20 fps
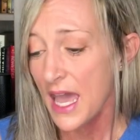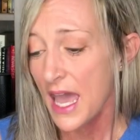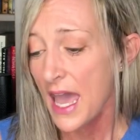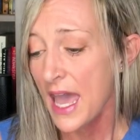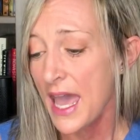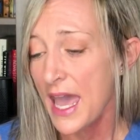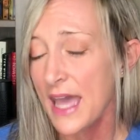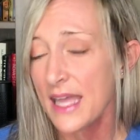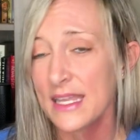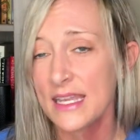
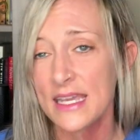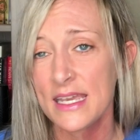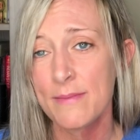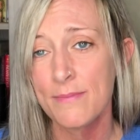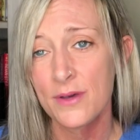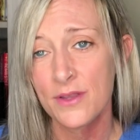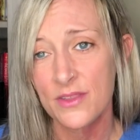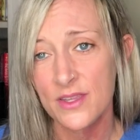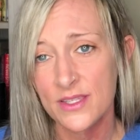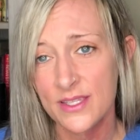and he
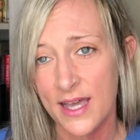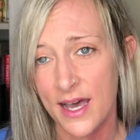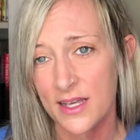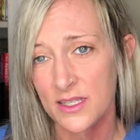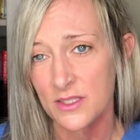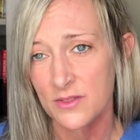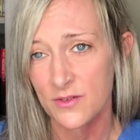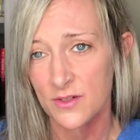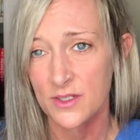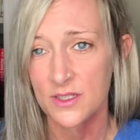built this
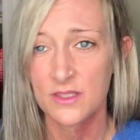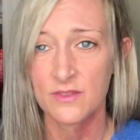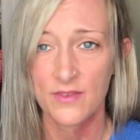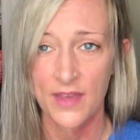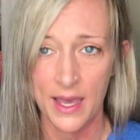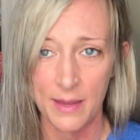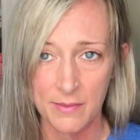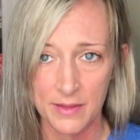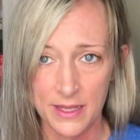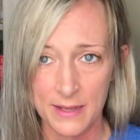house for his
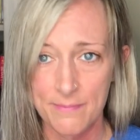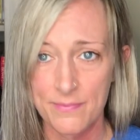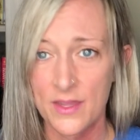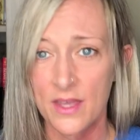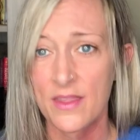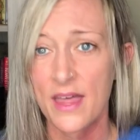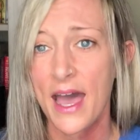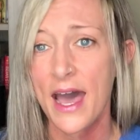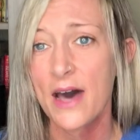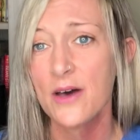family. Now
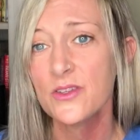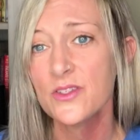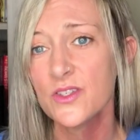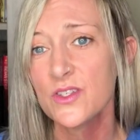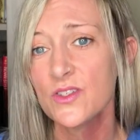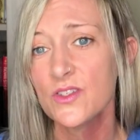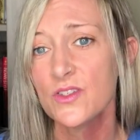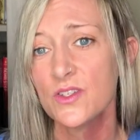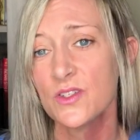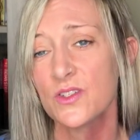the house
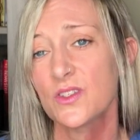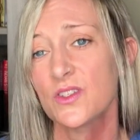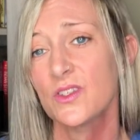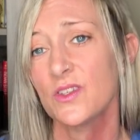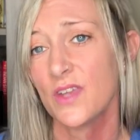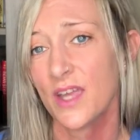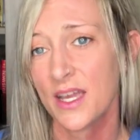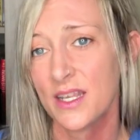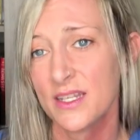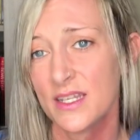is still
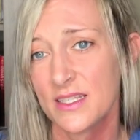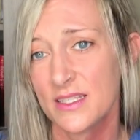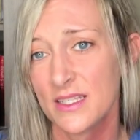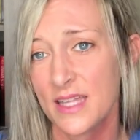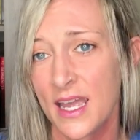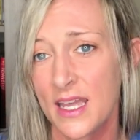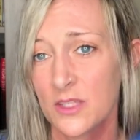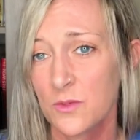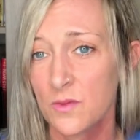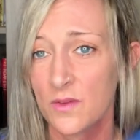standing
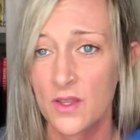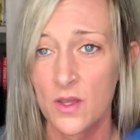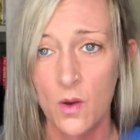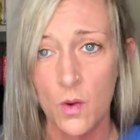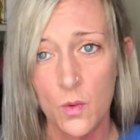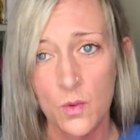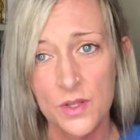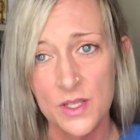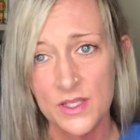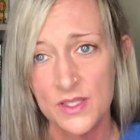today. It's one of the
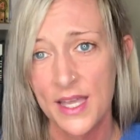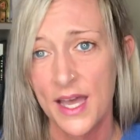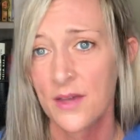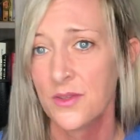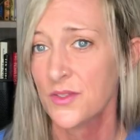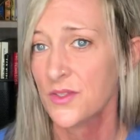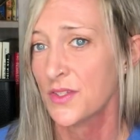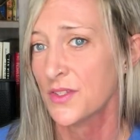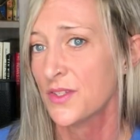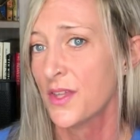oldest
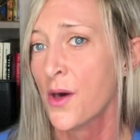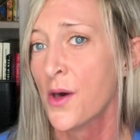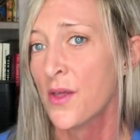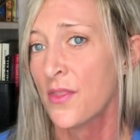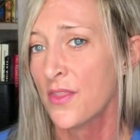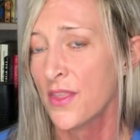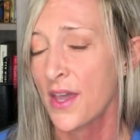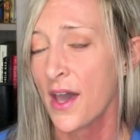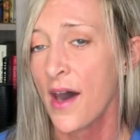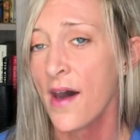houses on
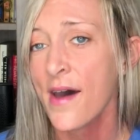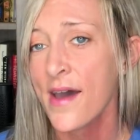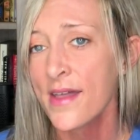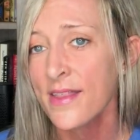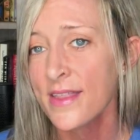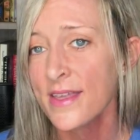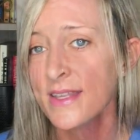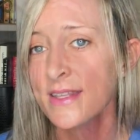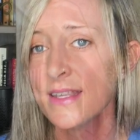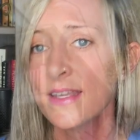the
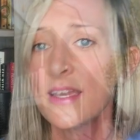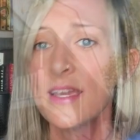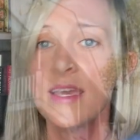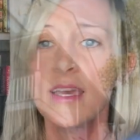island